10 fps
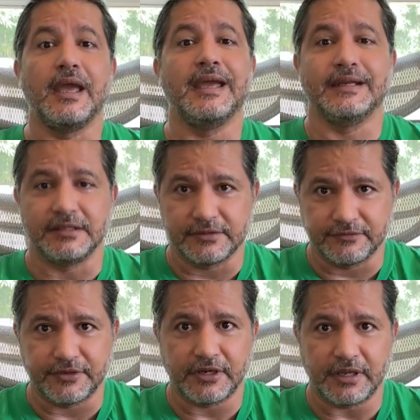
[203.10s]
It is
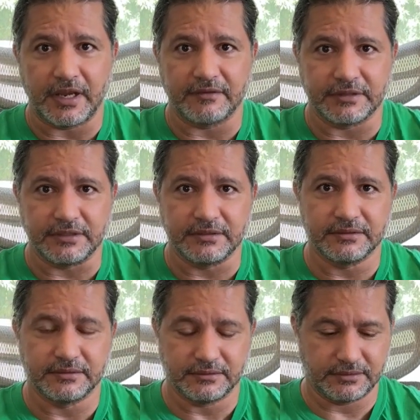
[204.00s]
very heavy,
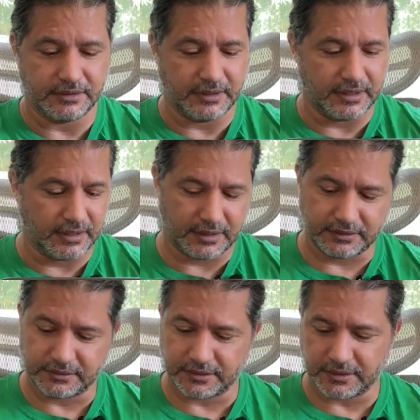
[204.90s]

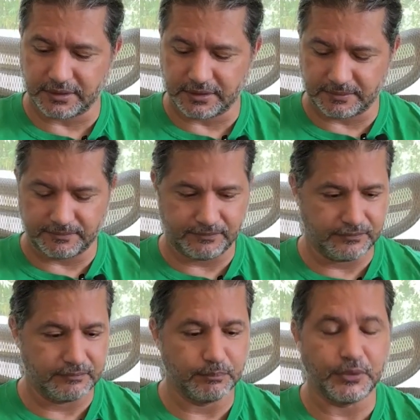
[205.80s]
and
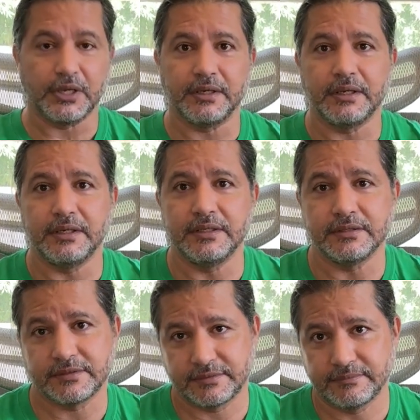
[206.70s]
but it
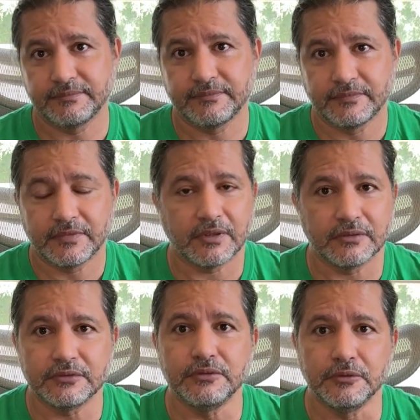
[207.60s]
is,
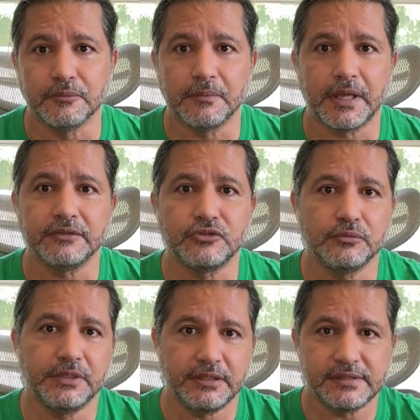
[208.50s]
meant to
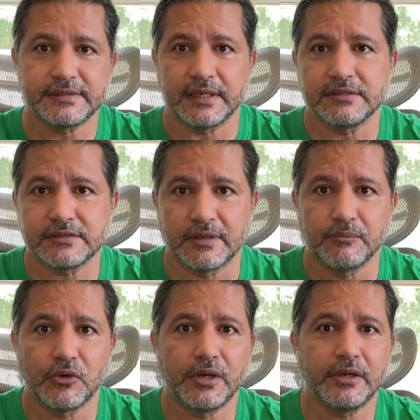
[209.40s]
be set
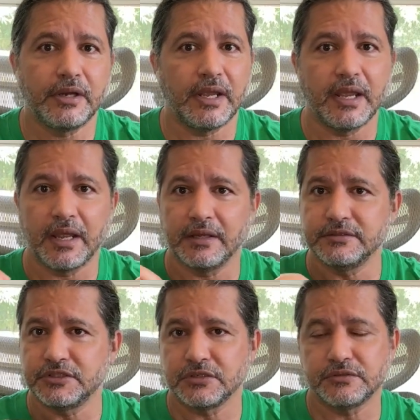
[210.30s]
somewhere
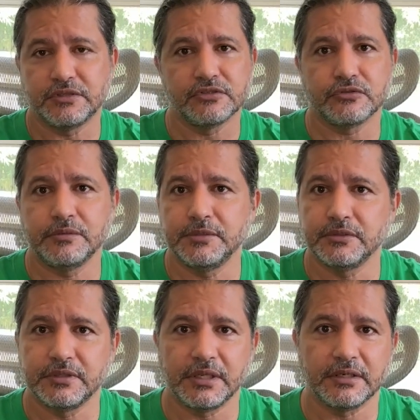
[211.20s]
and just
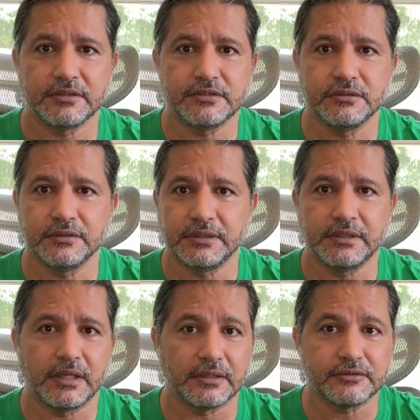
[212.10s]
distribute the energy, the
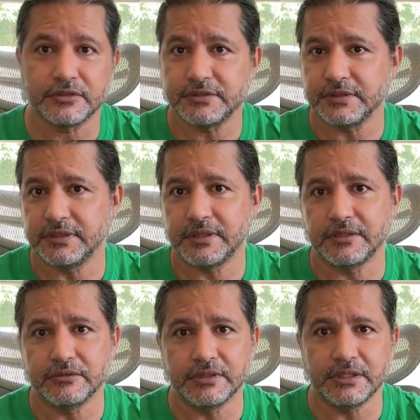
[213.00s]
electricity that
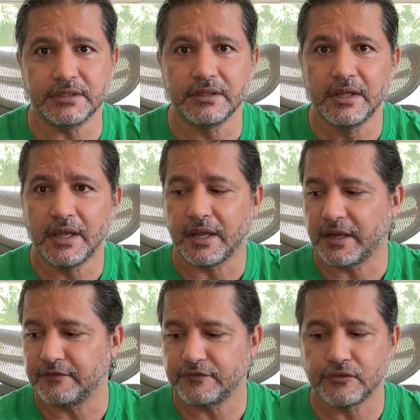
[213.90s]
you need,
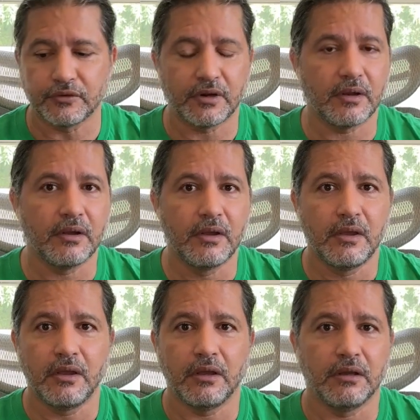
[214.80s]
again, for
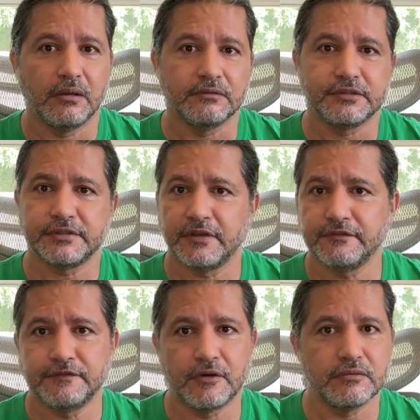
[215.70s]
cell
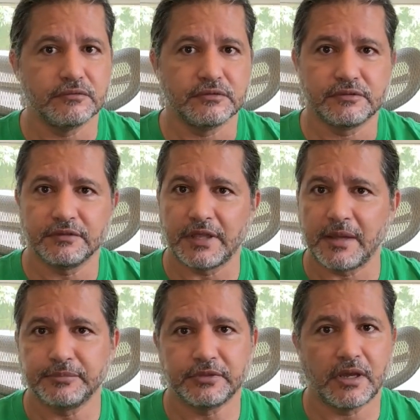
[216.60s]
phones,
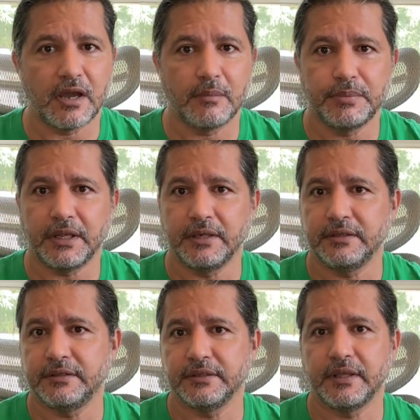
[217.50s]
laptop,
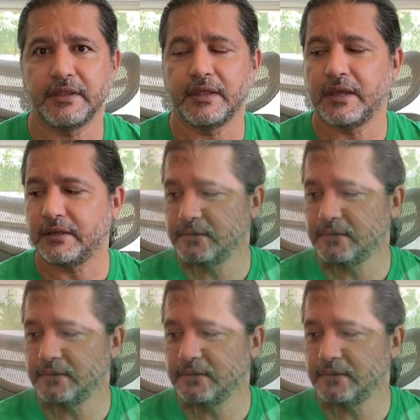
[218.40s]
anything like that.